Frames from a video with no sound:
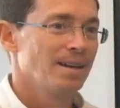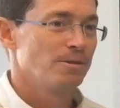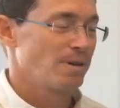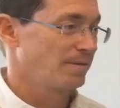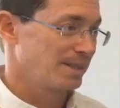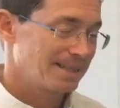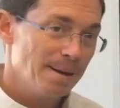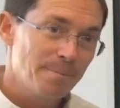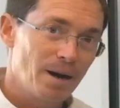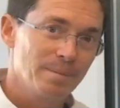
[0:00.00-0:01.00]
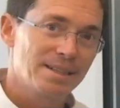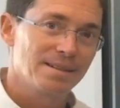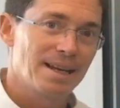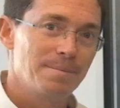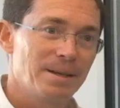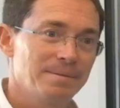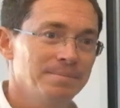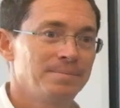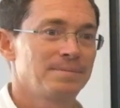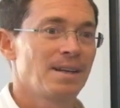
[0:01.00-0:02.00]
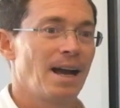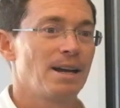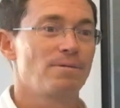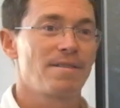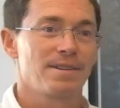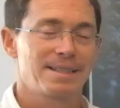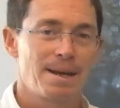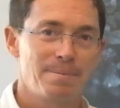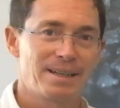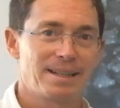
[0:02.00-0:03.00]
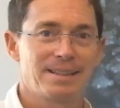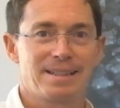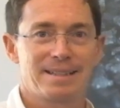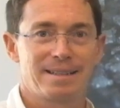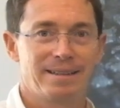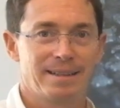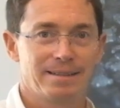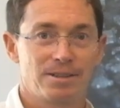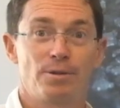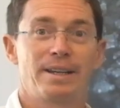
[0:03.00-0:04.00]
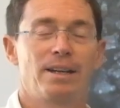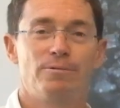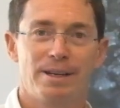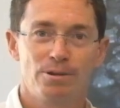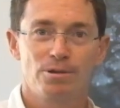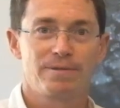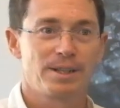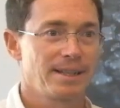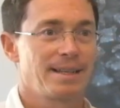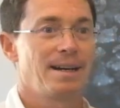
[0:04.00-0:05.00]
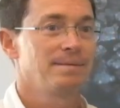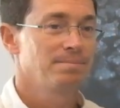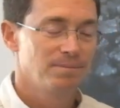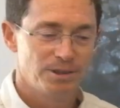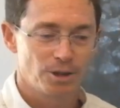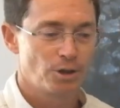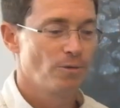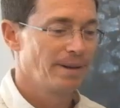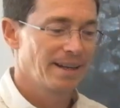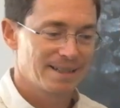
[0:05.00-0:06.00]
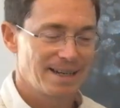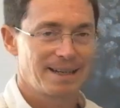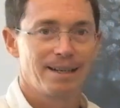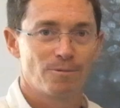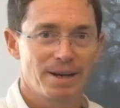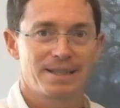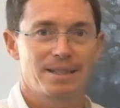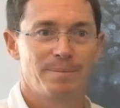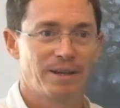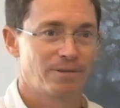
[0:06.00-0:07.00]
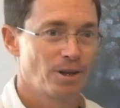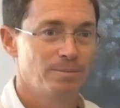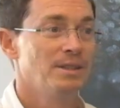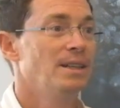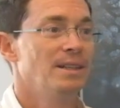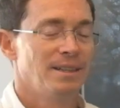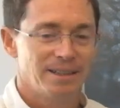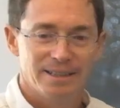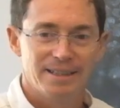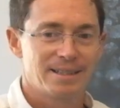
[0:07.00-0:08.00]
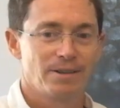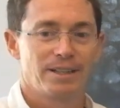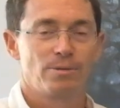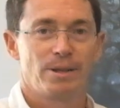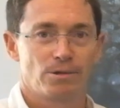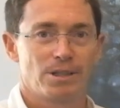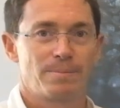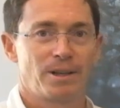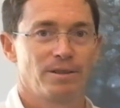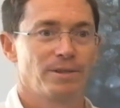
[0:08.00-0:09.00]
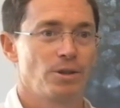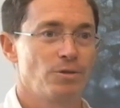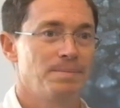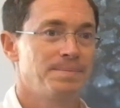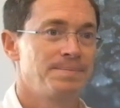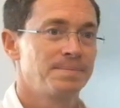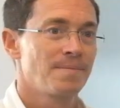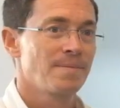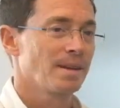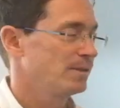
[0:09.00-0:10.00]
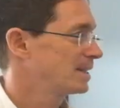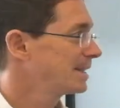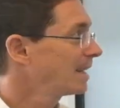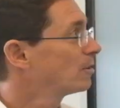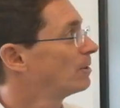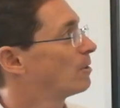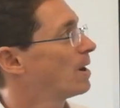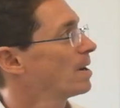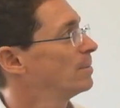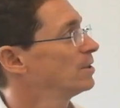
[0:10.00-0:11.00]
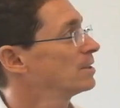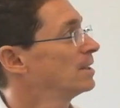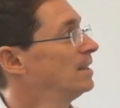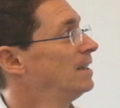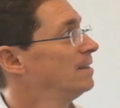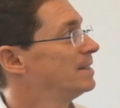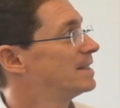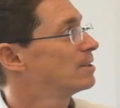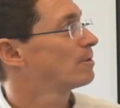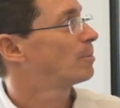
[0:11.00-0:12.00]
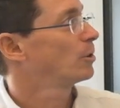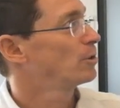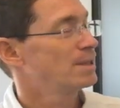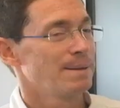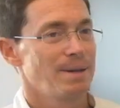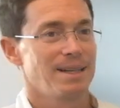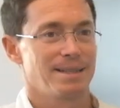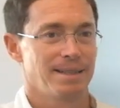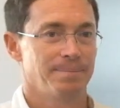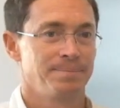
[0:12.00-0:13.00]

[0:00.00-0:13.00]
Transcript: with the same parameter naming and with the same metadata standard. So we can reuse the data, not knowing exactly where it's coming from. It's going to be transparent for you. The second requirement, this is reproducibility.